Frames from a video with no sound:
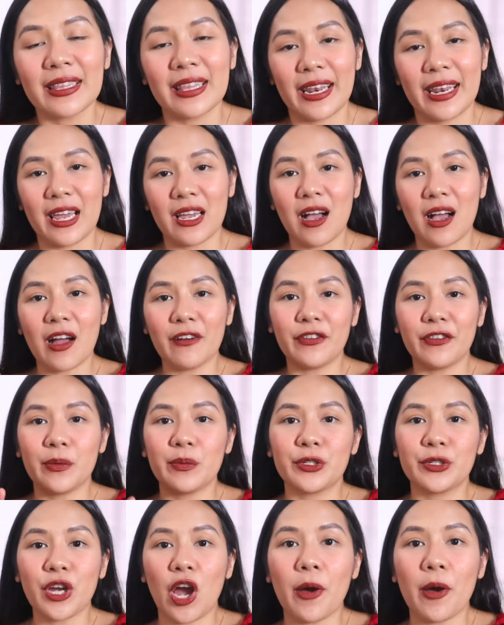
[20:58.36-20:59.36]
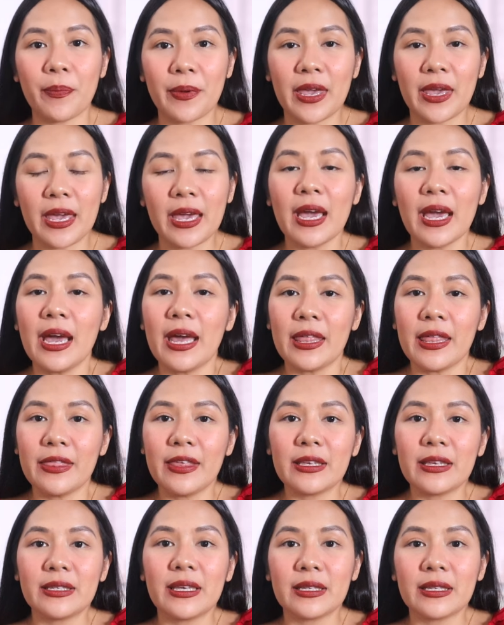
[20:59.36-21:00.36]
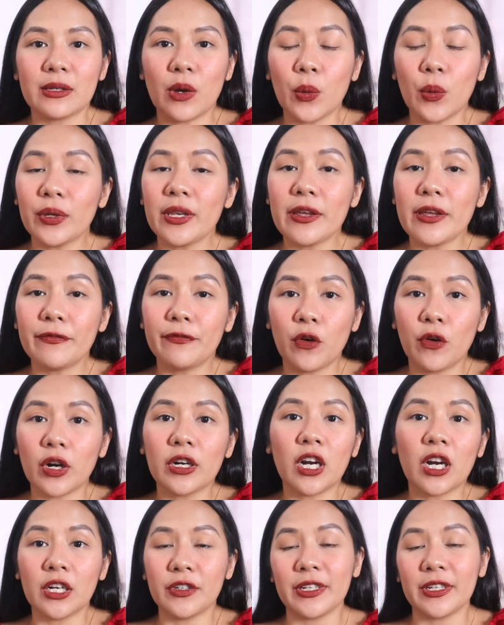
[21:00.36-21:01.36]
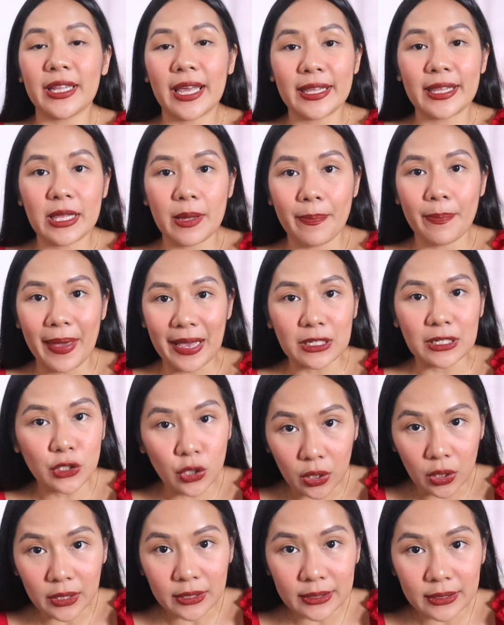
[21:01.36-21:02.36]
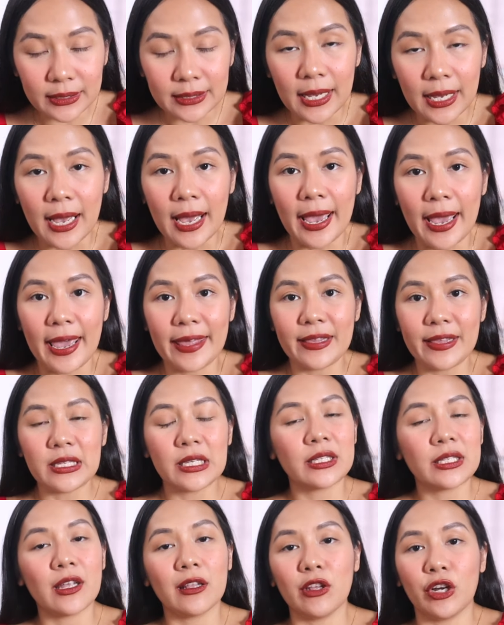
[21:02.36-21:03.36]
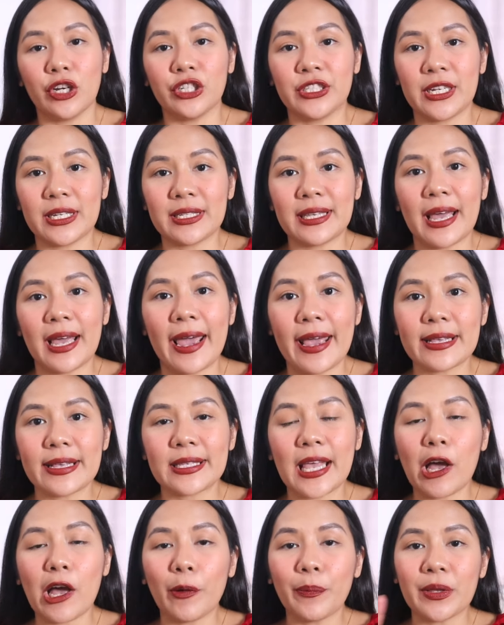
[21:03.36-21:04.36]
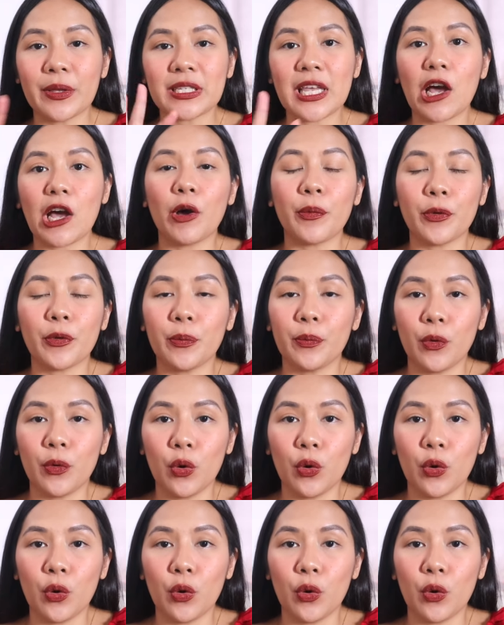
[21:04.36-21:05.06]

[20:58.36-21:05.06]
that I got from Shopee. This is only 480 pesos. And this is the largest size. Sakop na sakop yung